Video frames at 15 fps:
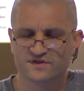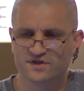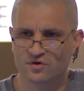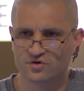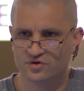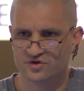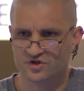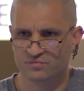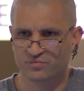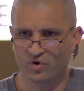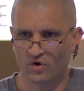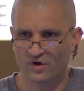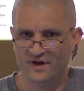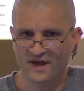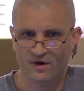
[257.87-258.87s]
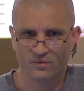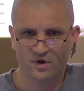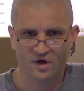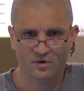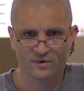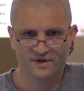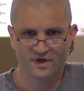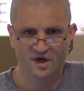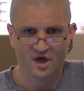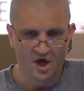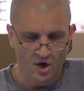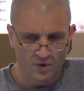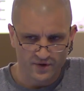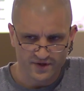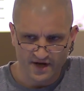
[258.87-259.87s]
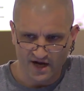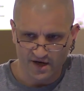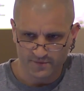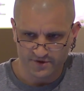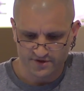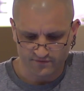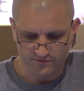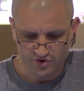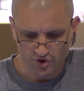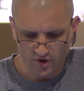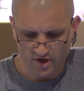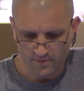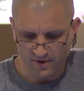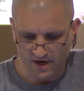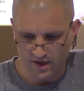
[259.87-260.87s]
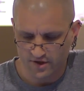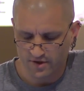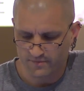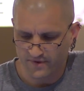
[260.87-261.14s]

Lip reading: social support network with an element of joy about them,